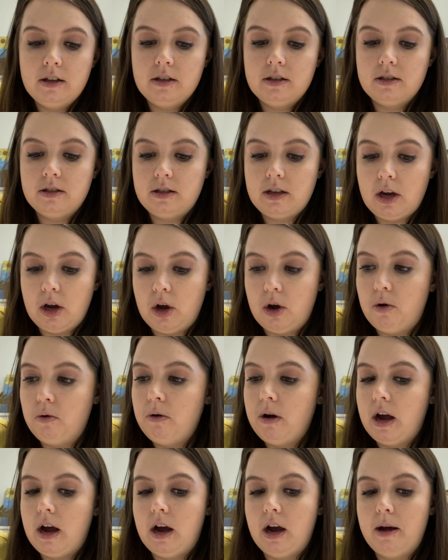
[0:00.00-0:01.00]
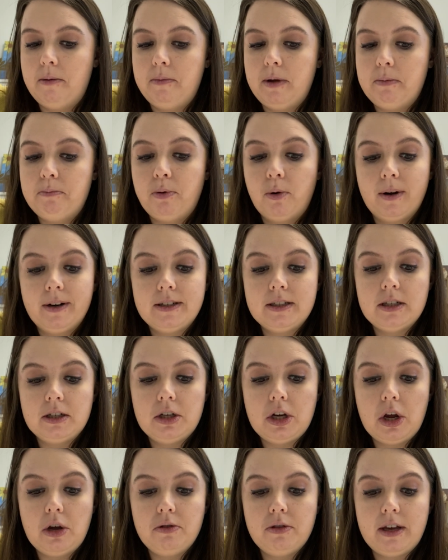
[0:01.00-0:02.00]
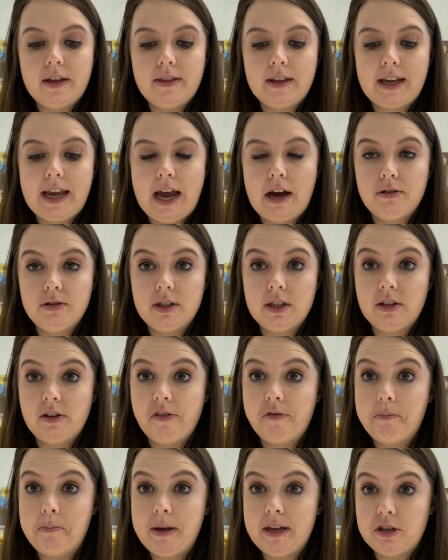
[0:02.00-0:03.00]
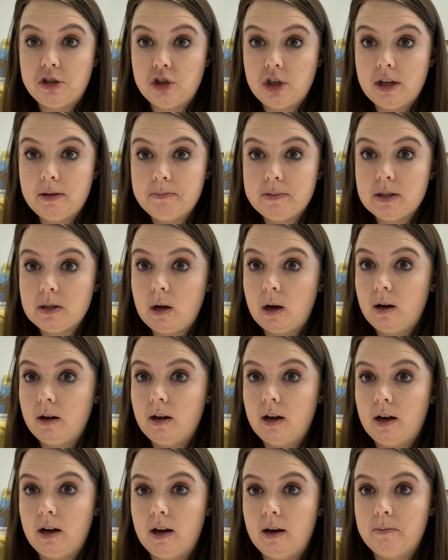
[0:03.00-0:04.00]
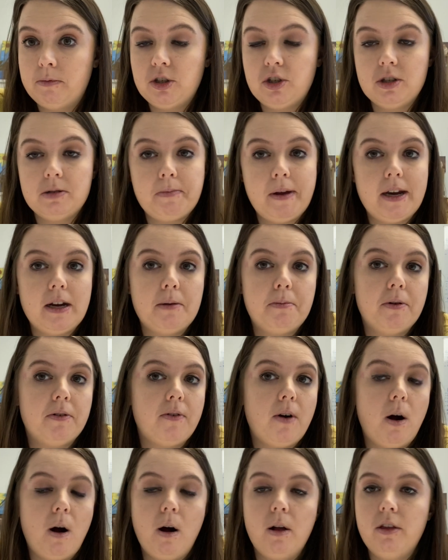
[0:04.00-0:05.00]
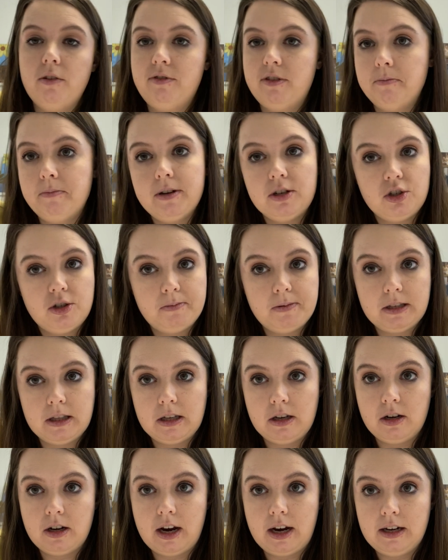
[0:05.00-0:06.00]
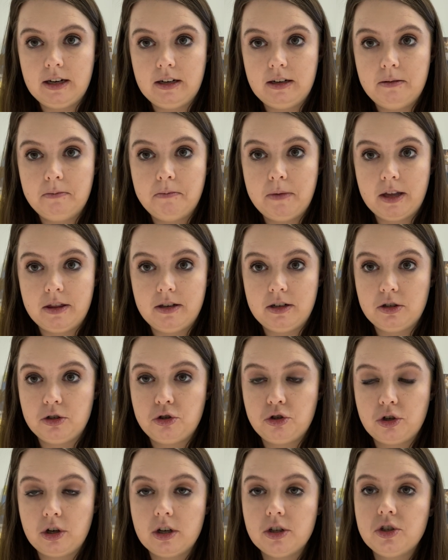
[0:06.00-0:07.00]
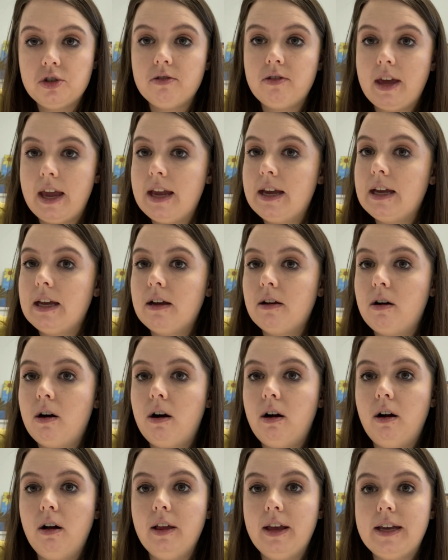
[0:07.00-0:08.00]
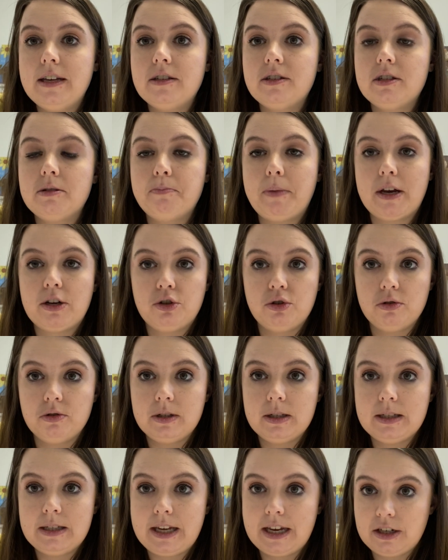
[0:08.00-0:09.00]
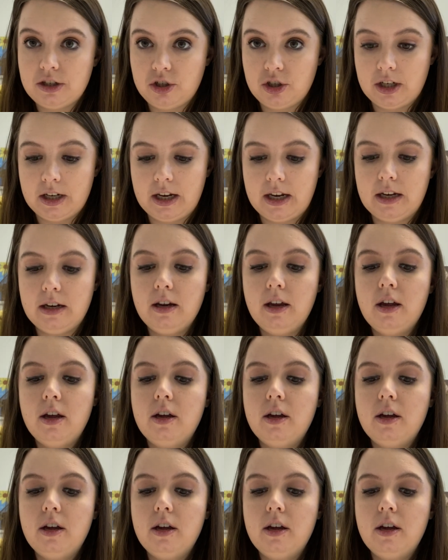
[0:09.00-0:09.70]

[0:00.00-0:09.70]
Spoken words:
So, important to note that the Council of Bishops, which is made up of all of the bishops in the United Methodist Church, they can call a special session